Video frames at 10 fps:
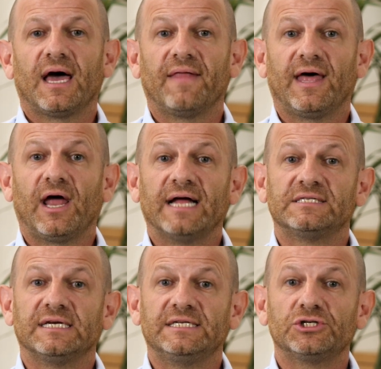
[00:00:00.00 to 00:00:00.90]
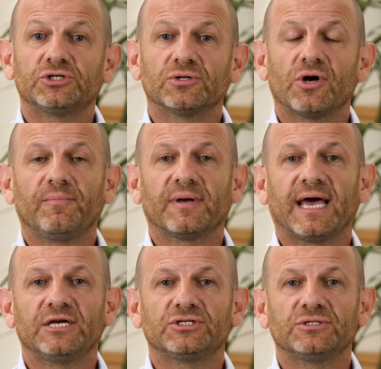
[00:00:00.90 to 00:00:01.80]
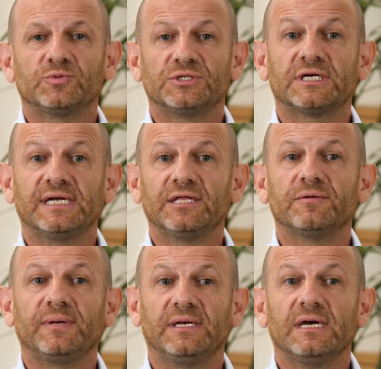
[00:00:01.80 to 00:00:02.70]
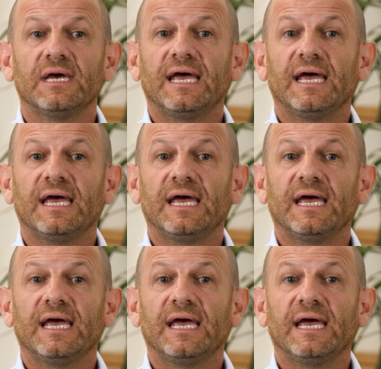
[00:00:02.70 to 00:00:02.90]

and that adds additional complications, which can either be